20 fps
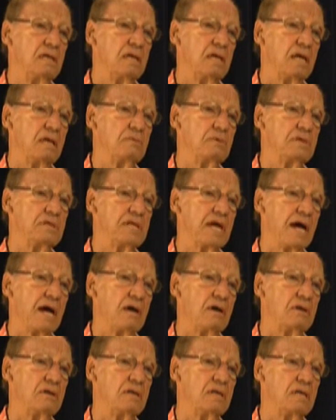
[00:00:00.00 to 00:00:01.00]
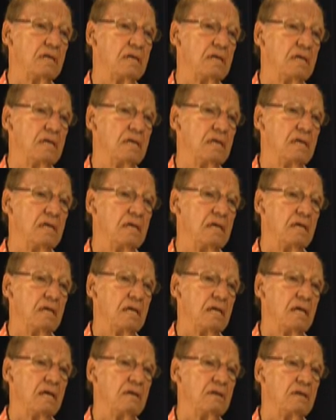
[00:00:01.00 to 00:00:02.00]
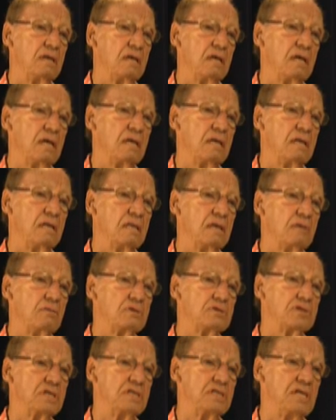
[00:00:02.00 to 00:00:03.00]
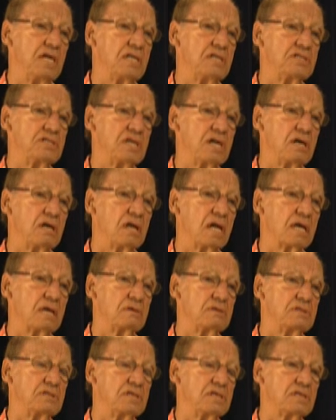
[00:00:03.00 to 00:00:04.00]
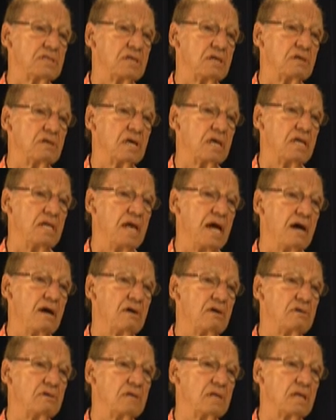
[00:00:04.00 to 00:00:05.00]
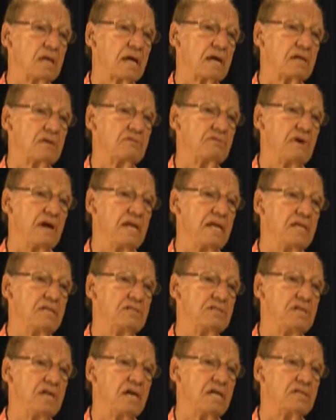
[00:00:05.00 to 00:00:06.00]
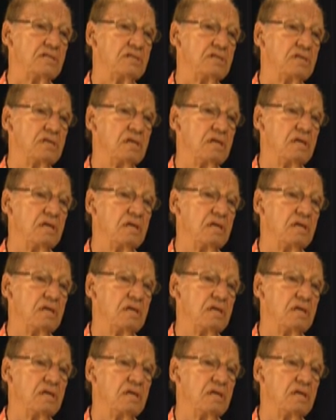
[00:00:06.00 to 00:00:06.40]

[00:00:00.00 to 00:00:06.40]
and went down and and there was a ditch there, like it was just a, a narrow, like a drainage ditch,